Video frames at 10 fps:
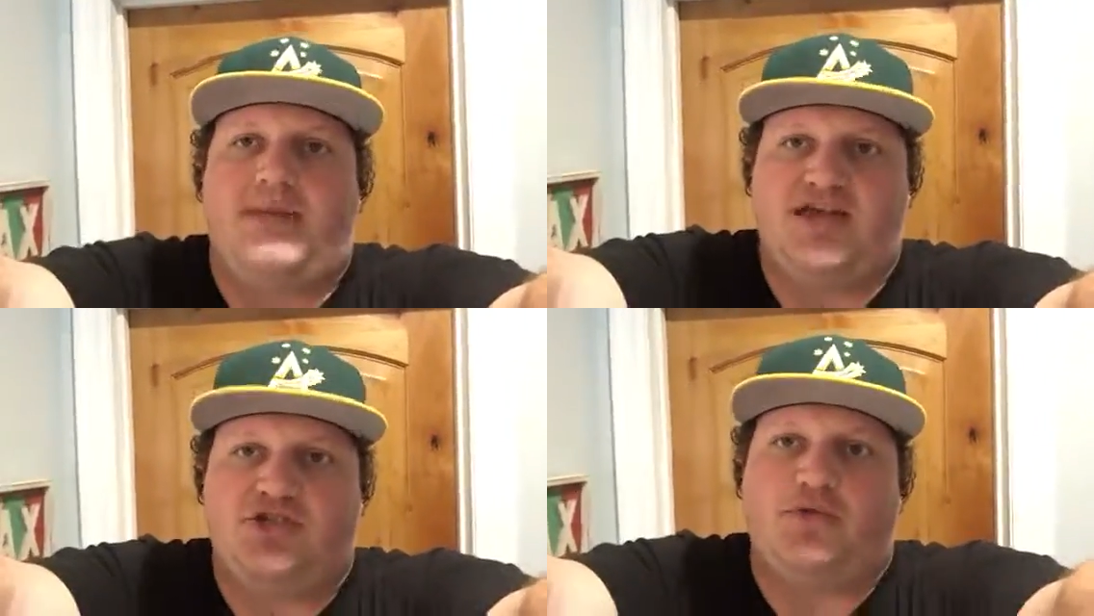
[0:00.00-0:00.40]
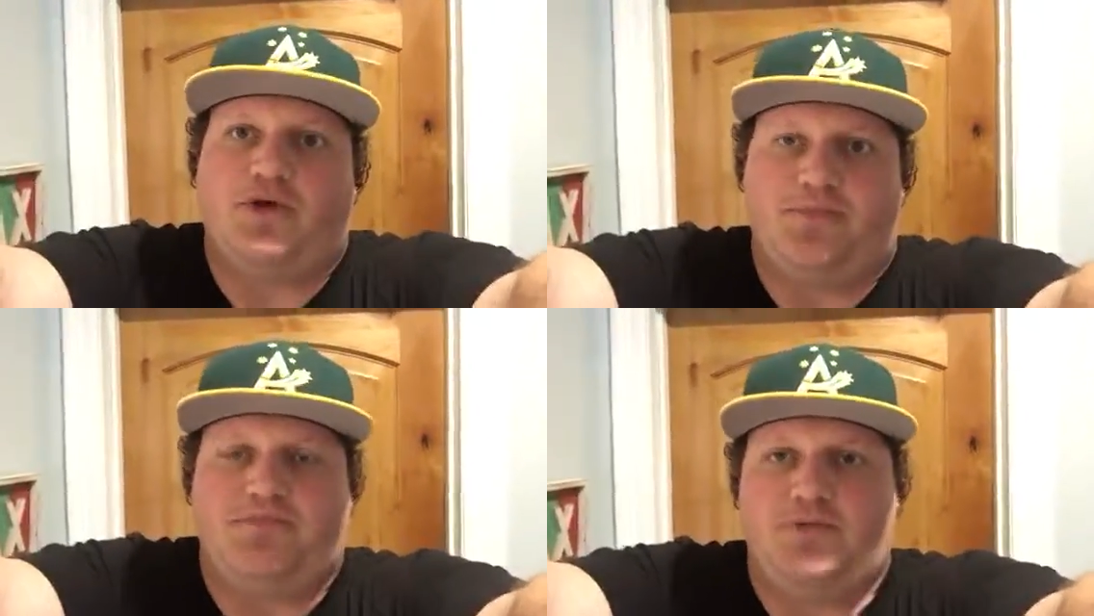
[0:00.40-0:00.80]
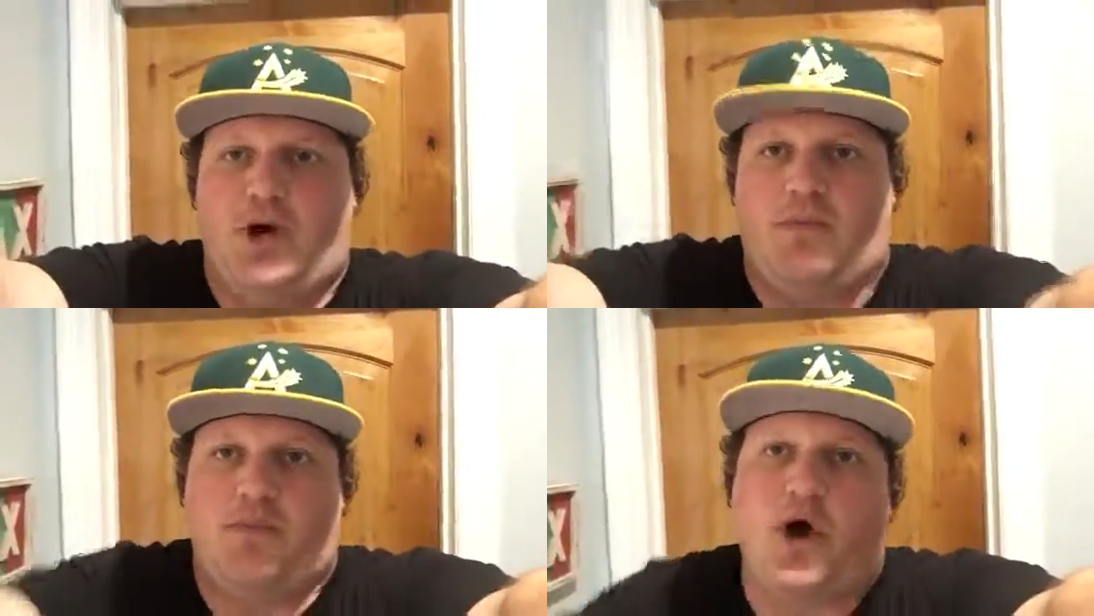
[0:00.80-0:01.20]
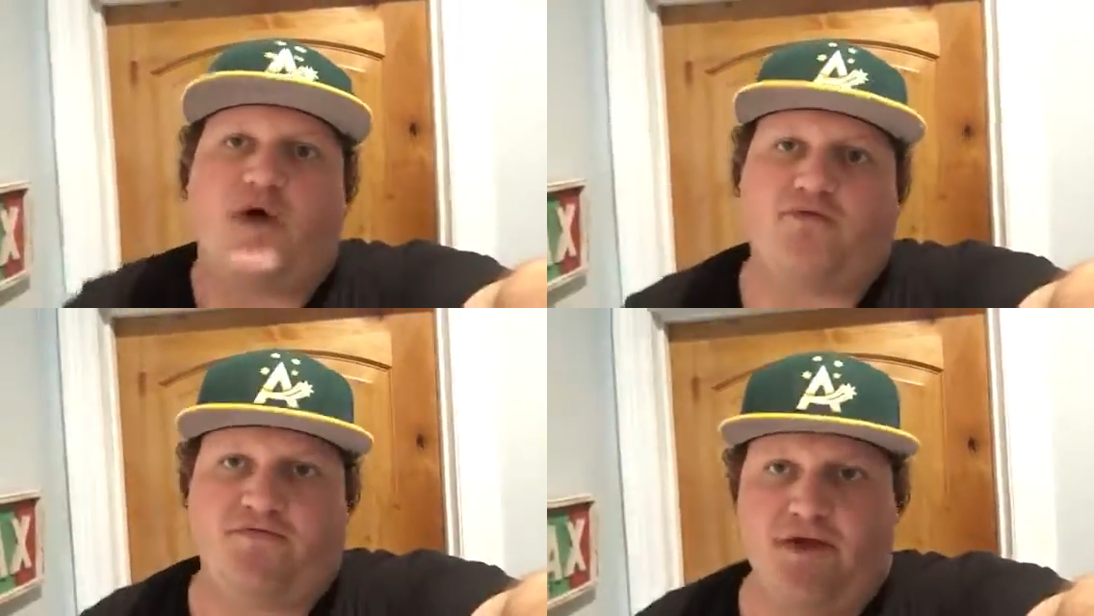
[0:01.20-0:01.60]
based on the you know the
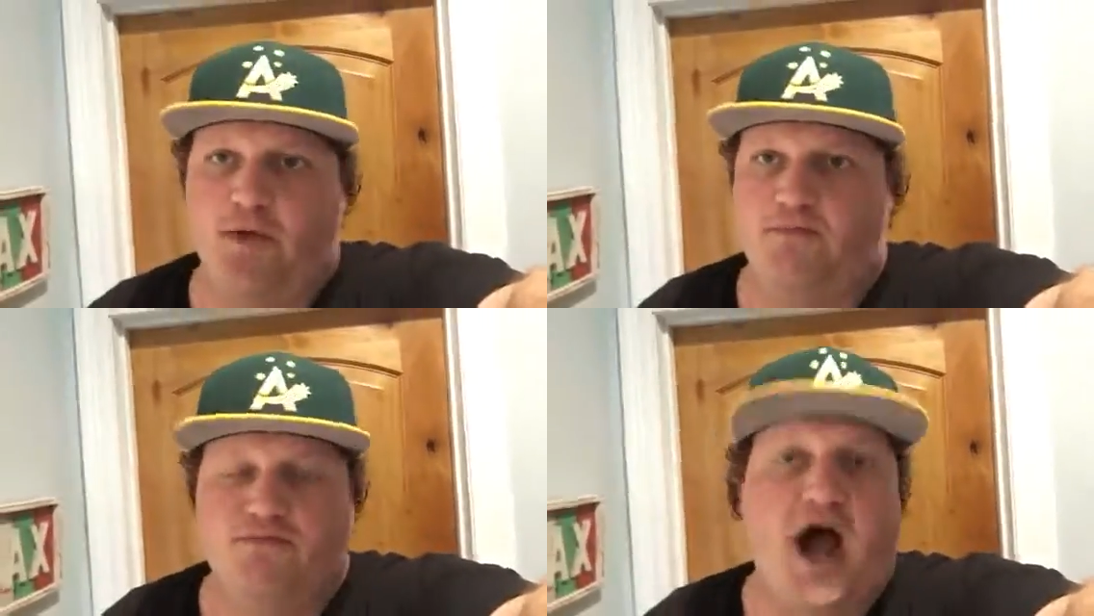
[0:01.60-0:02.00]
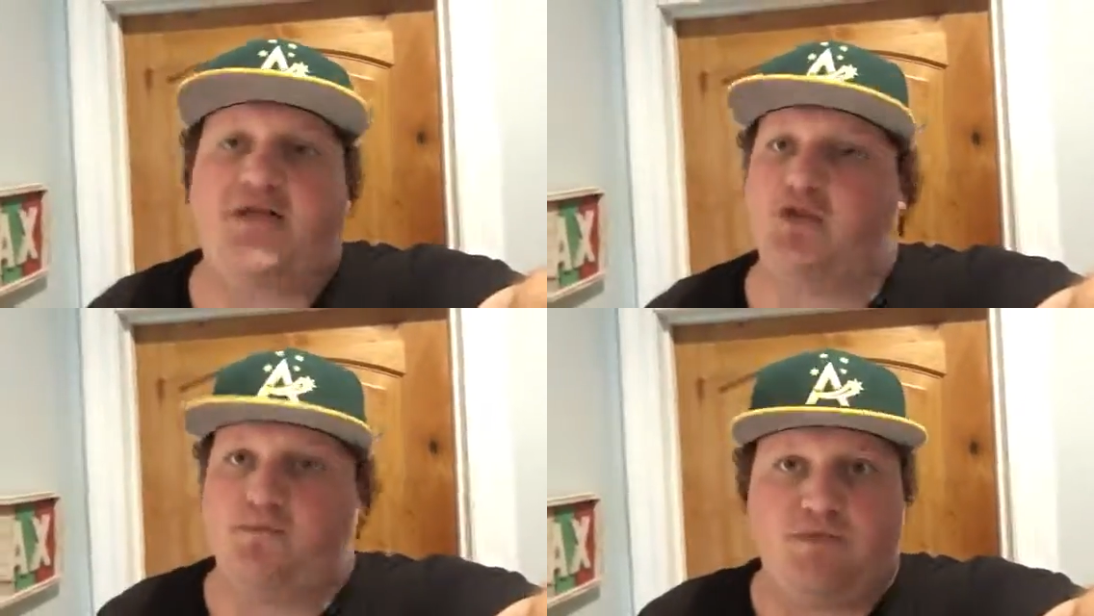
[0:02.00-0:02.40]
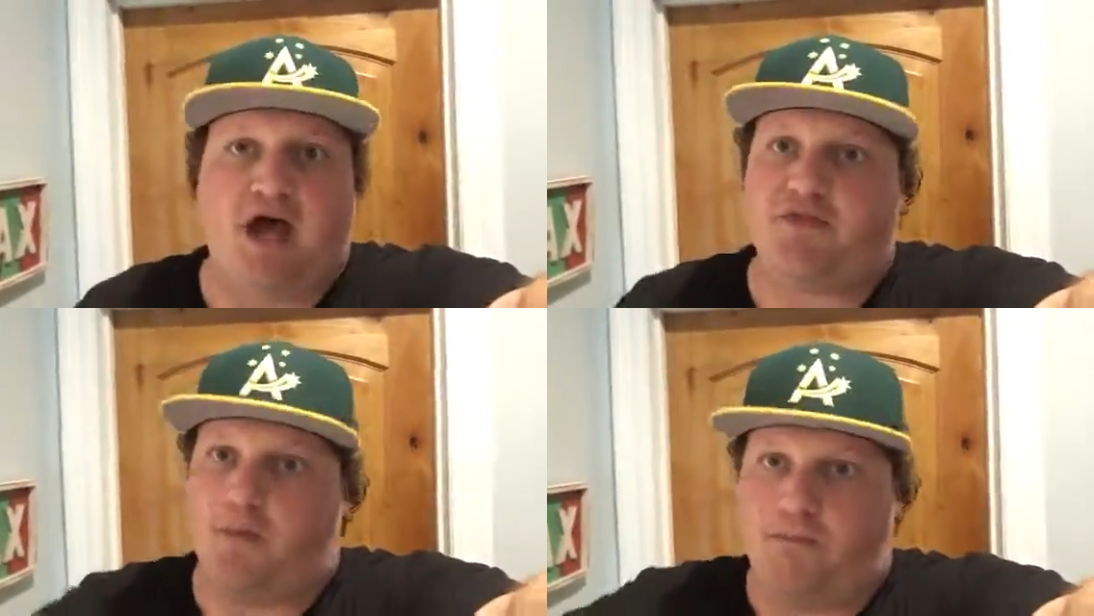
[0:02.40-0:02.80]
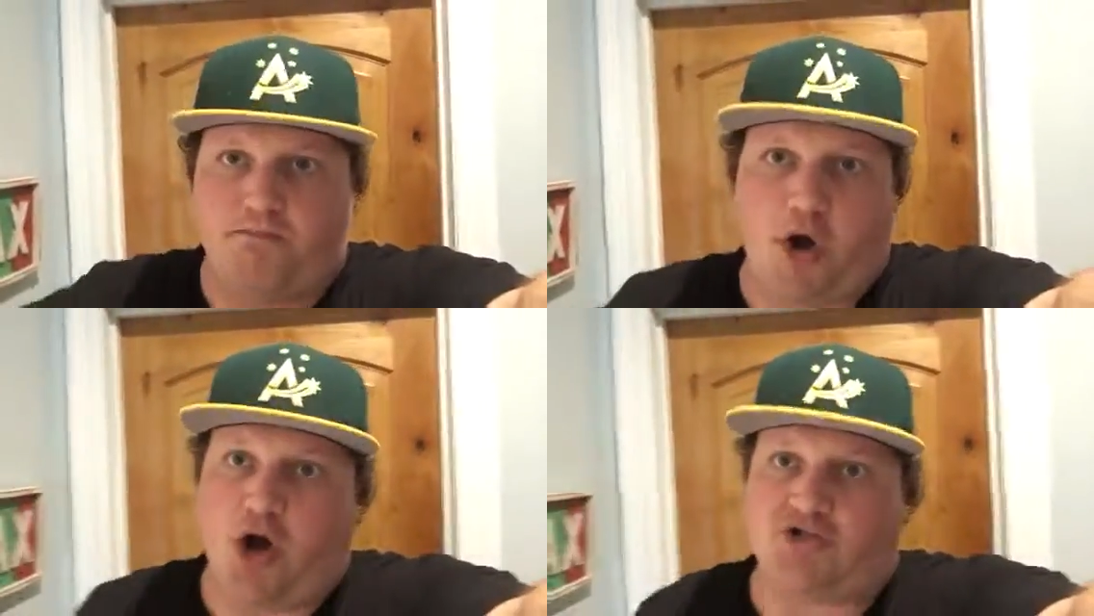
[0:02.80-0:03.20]
Marvel film, not the not the
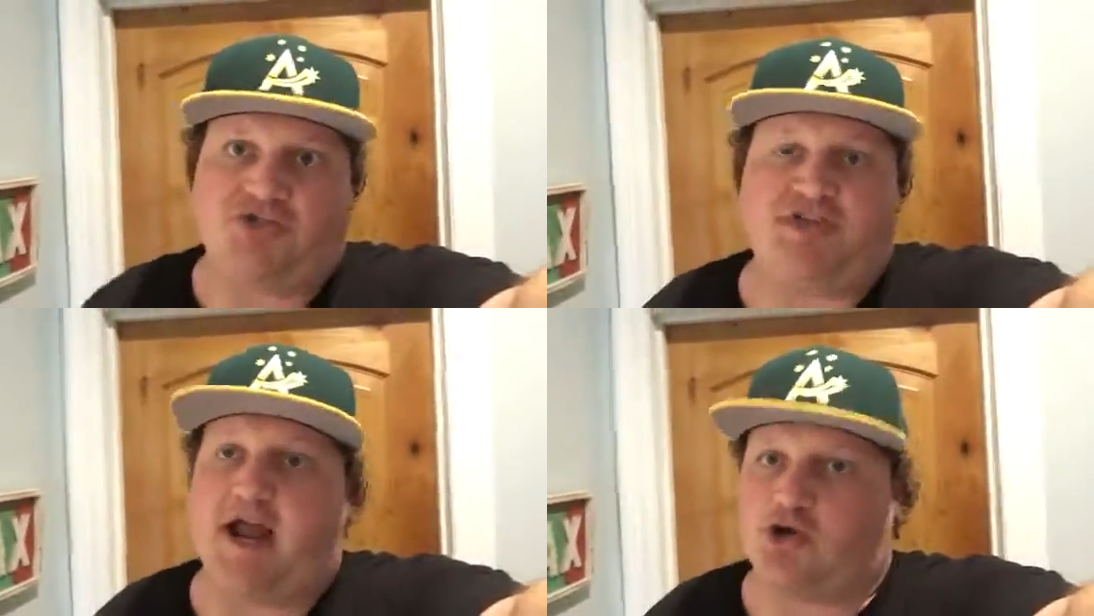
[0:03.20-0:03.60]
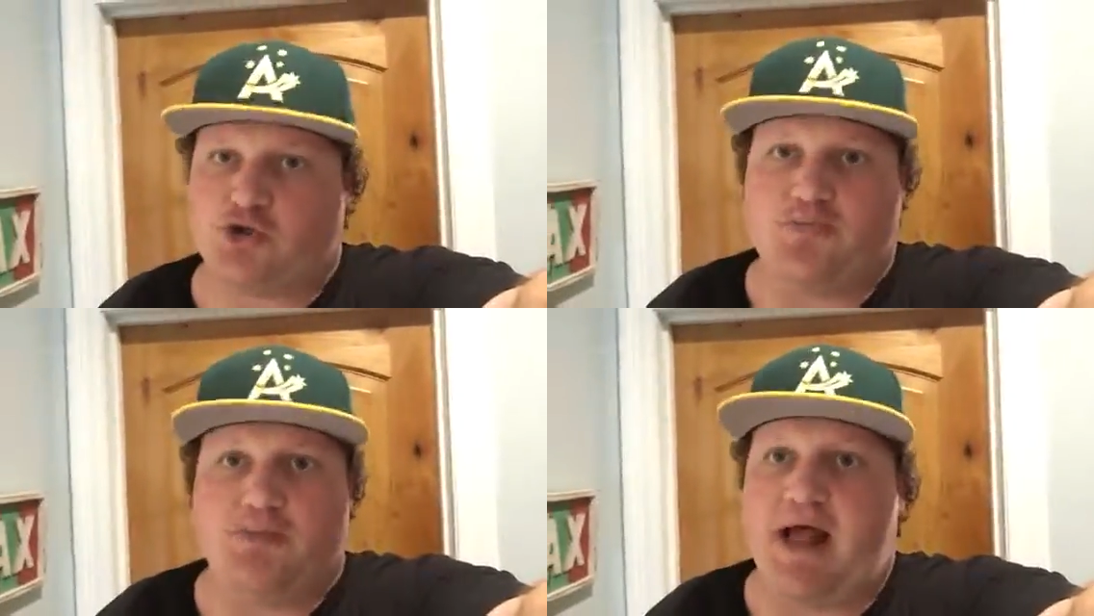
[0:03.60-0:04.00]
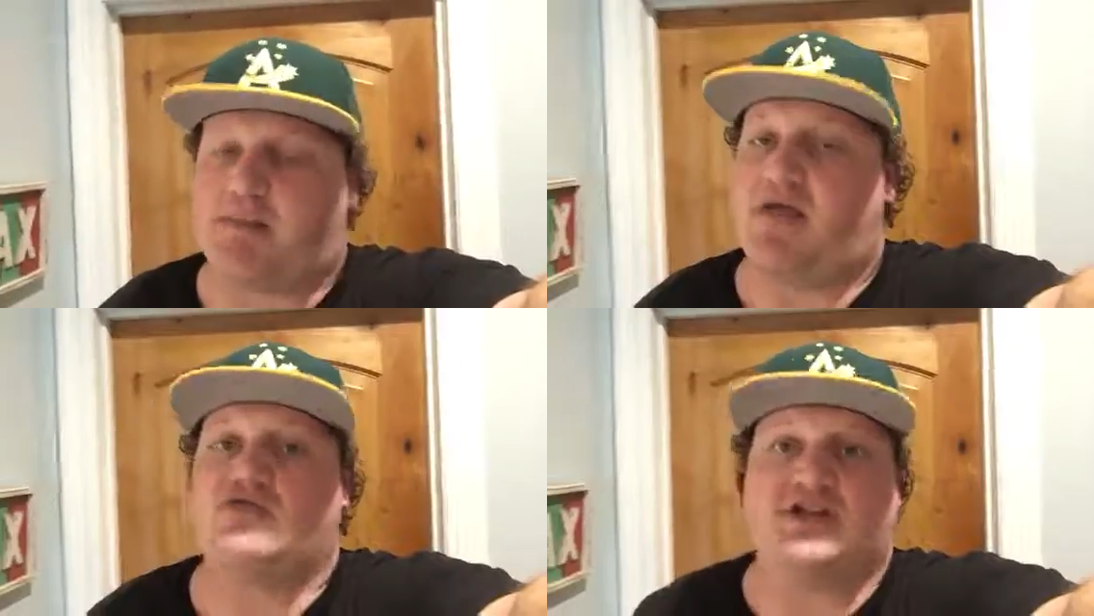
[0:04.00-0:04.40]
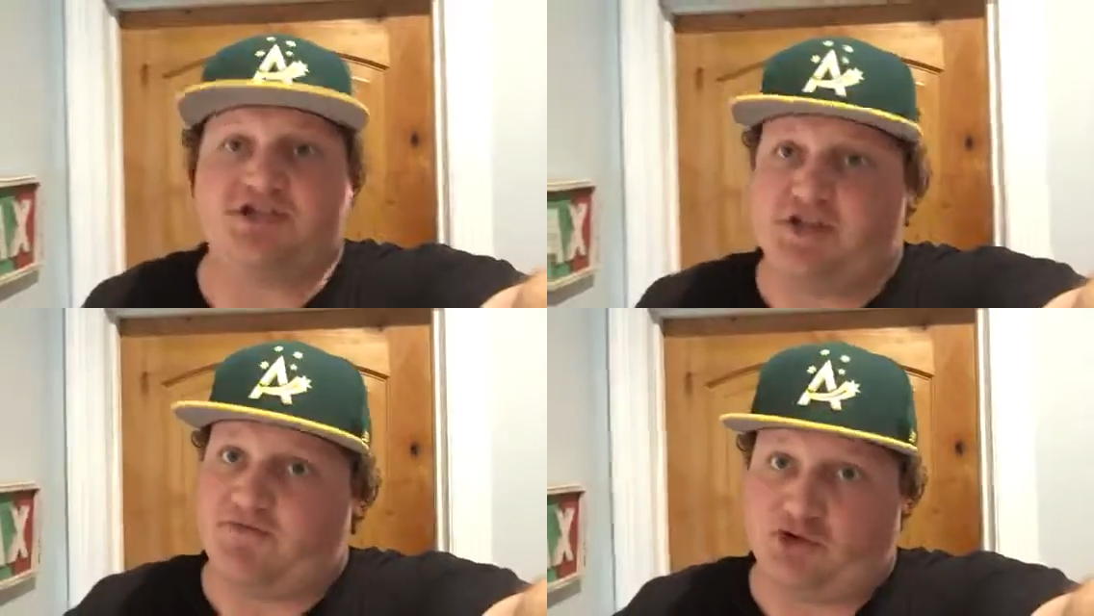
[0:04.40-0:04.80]
Marxist terrorist group, the Black Panthers.
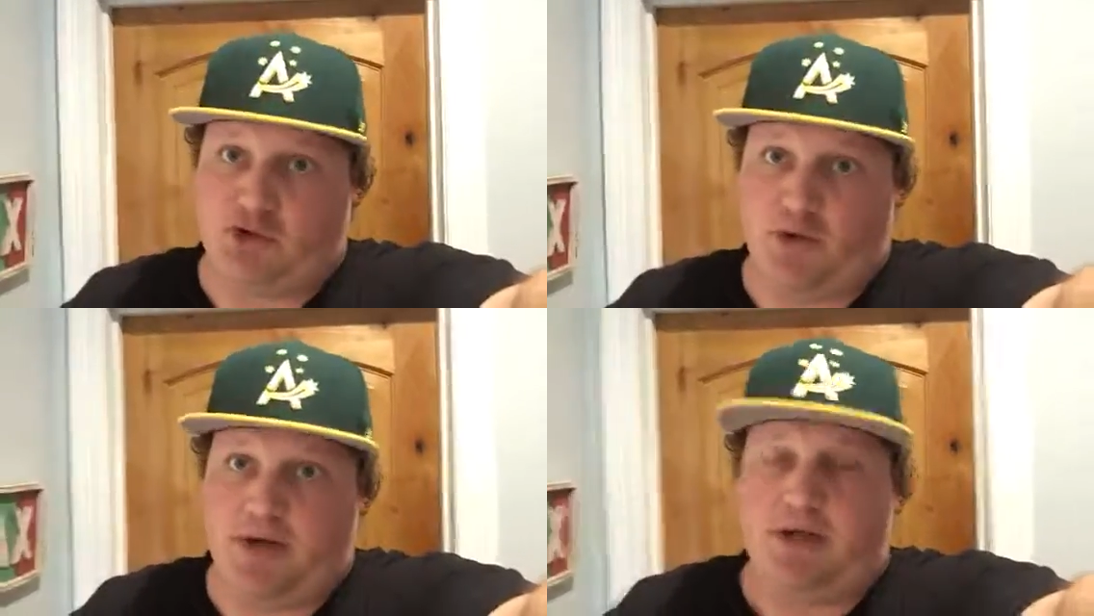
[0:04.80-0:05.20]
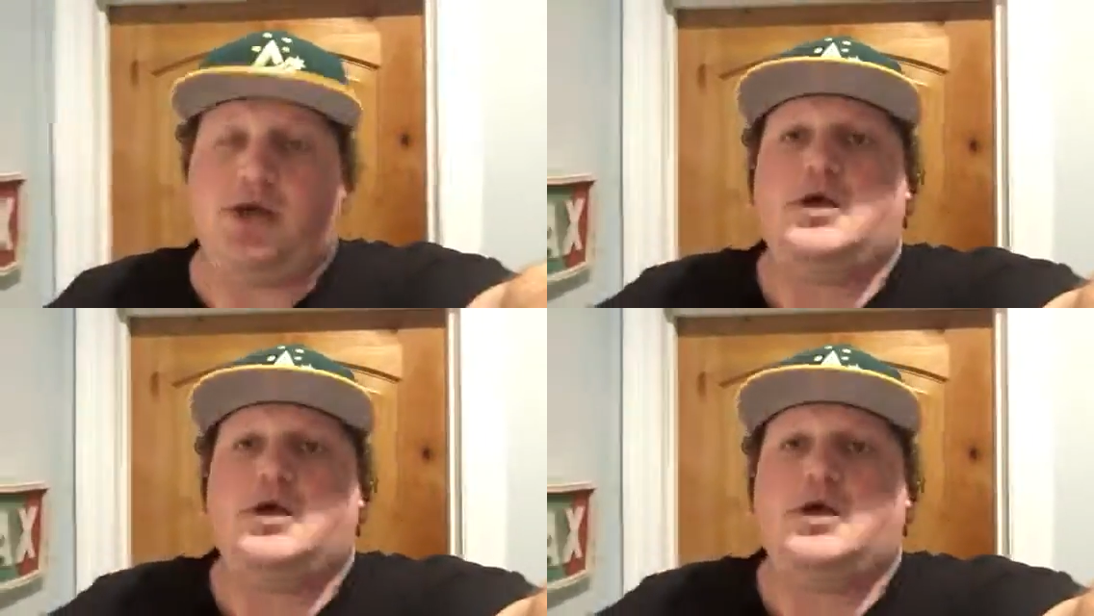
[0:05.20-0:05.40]
That's a different story.